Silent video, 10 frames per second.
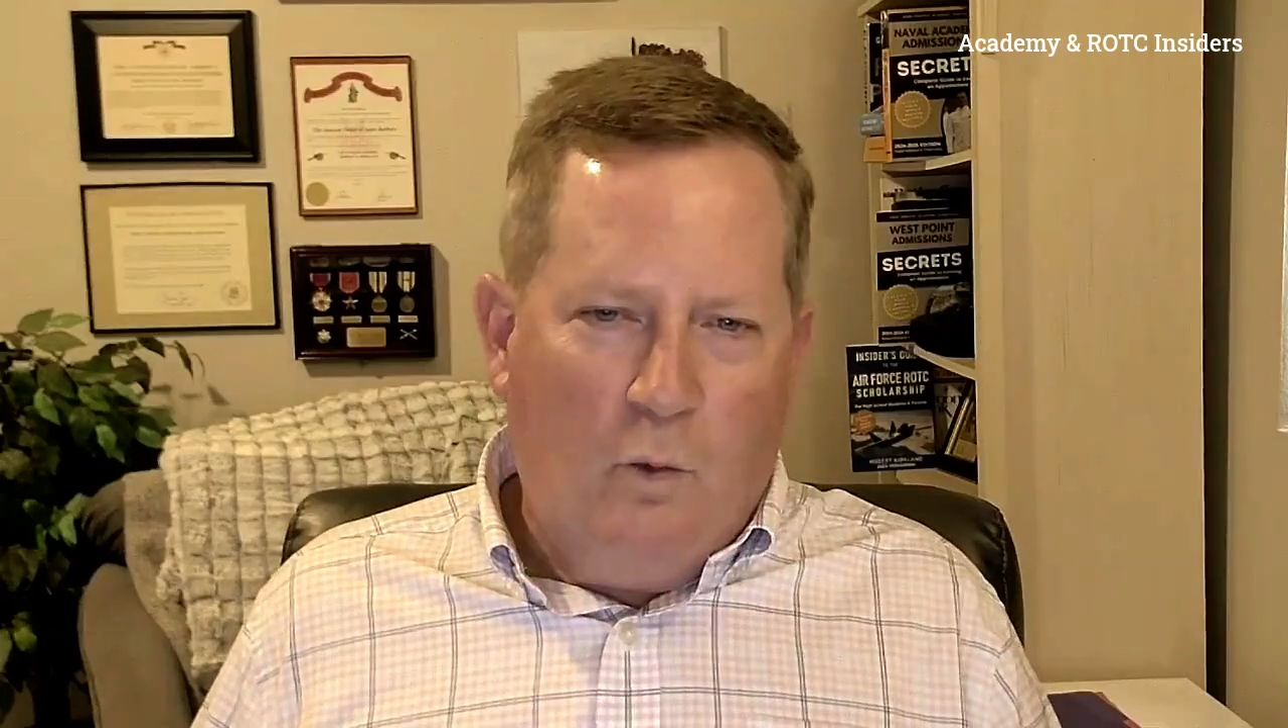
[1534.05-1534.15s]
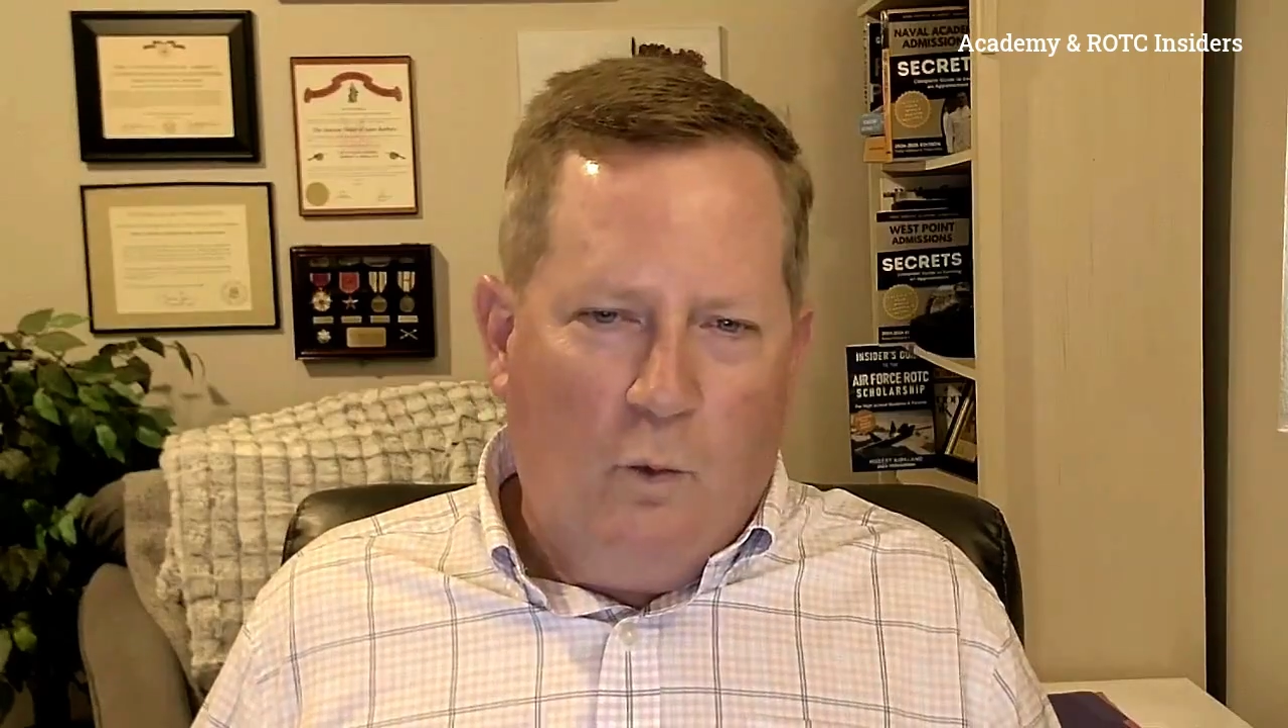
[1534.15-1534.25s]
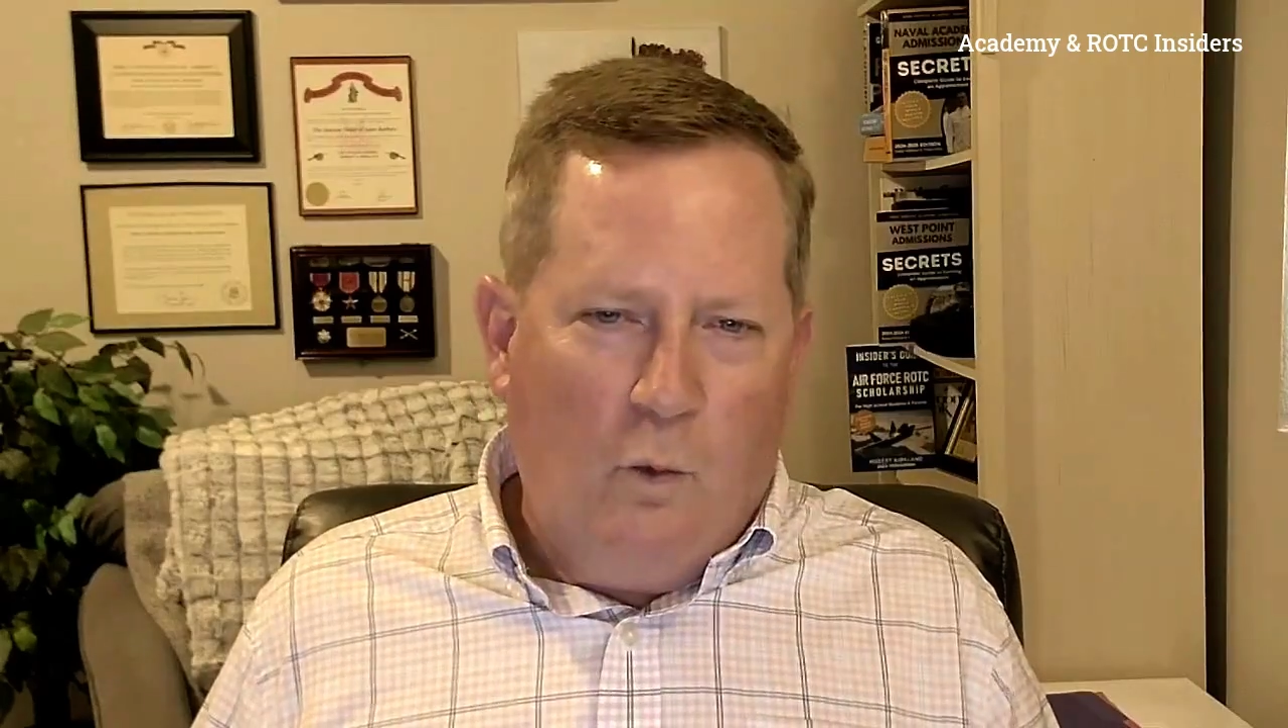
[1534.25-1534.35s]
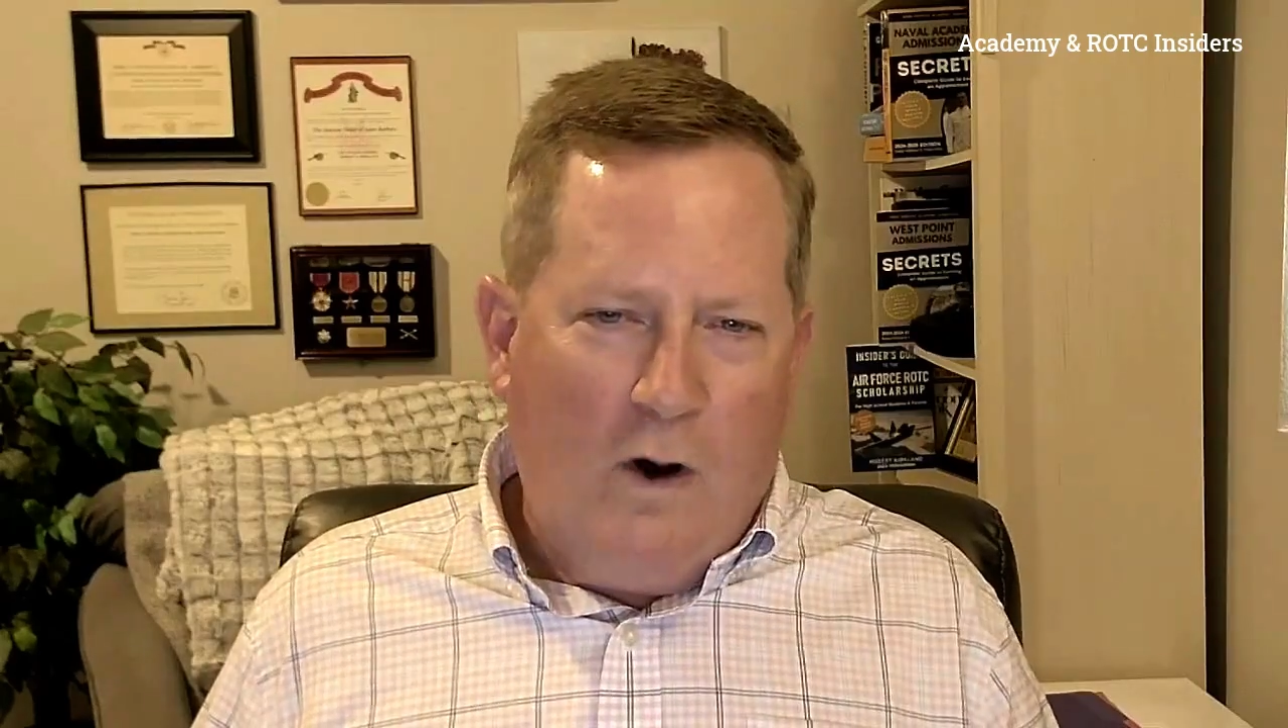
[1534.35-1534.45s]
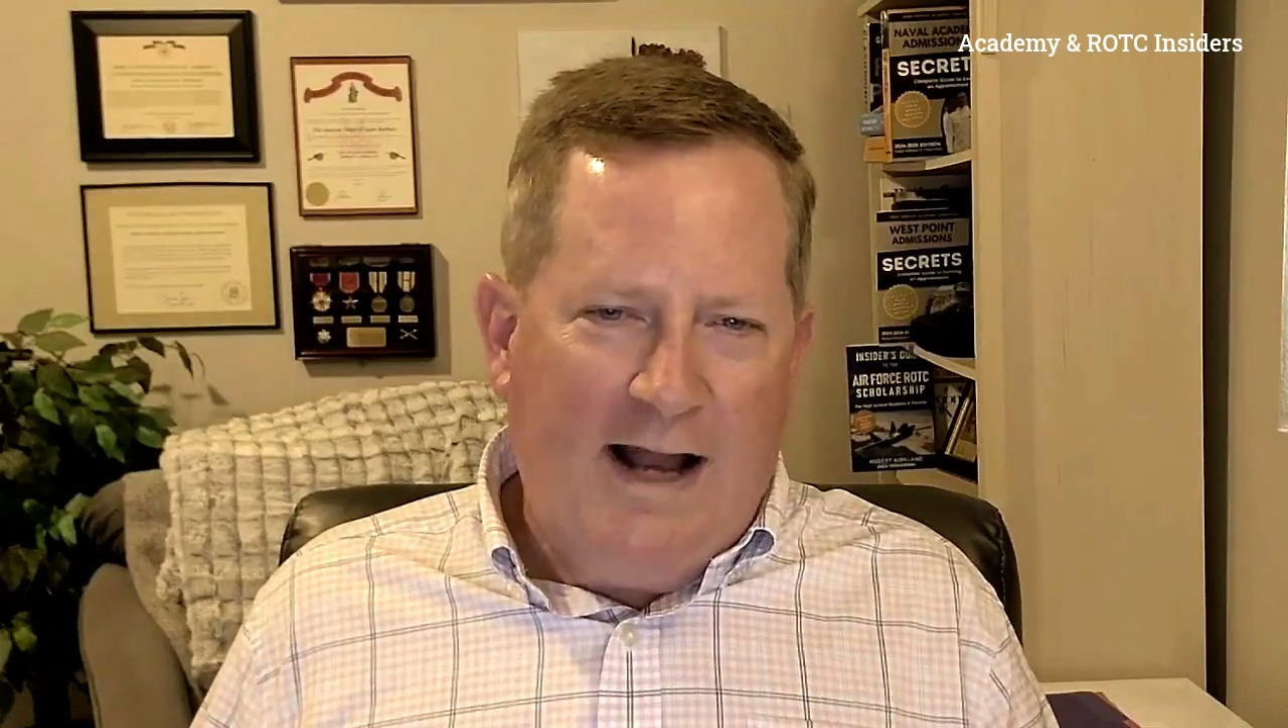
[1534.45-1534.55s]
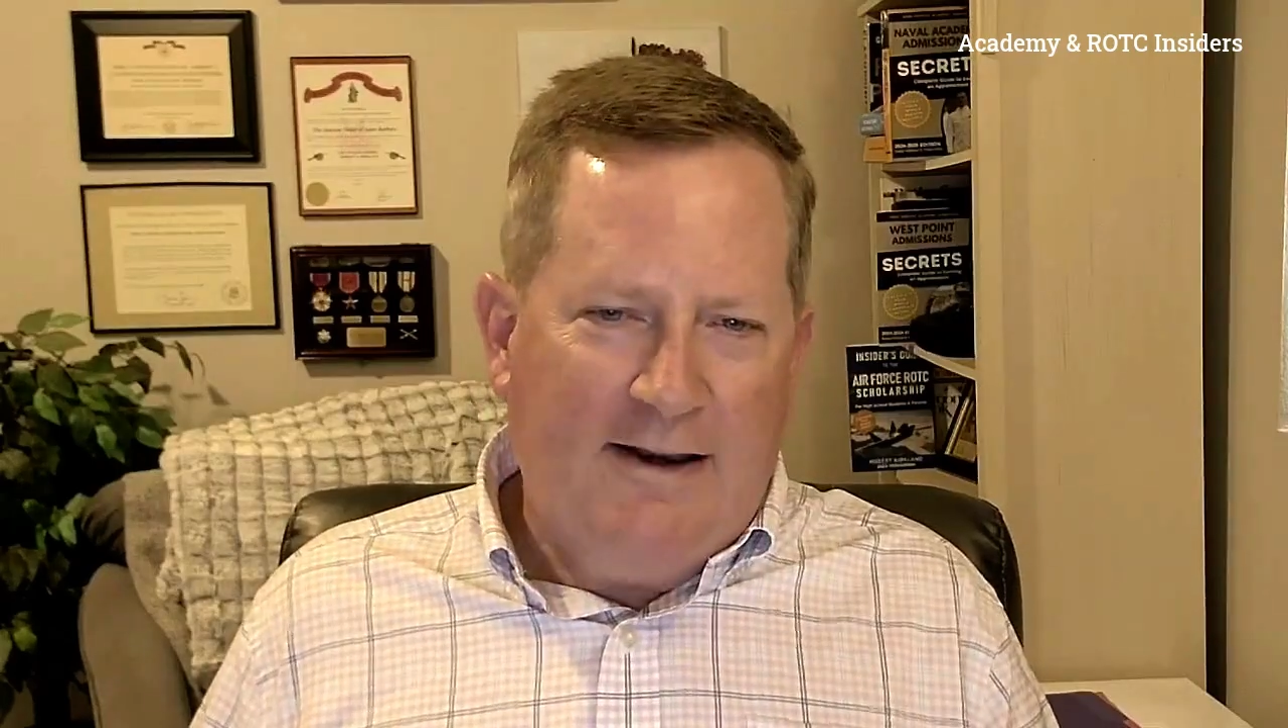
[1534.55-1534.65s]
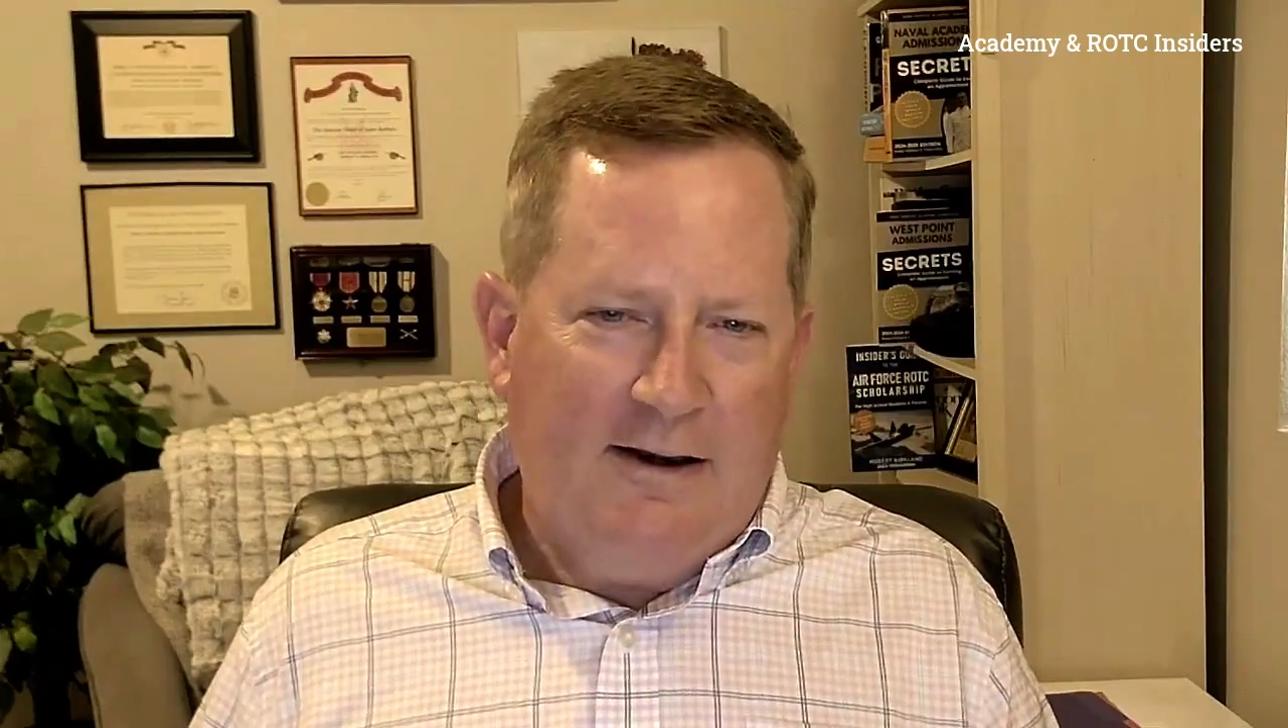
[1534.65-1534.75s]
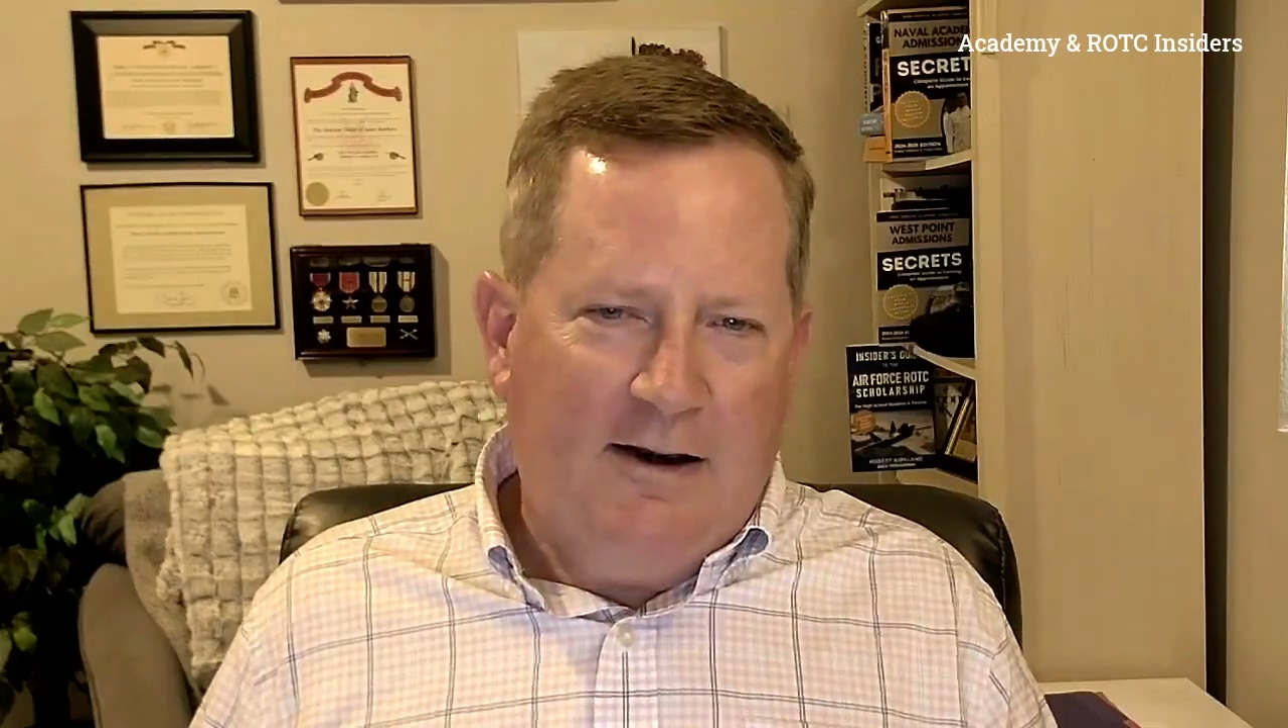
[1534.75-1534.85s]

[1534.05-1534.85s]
what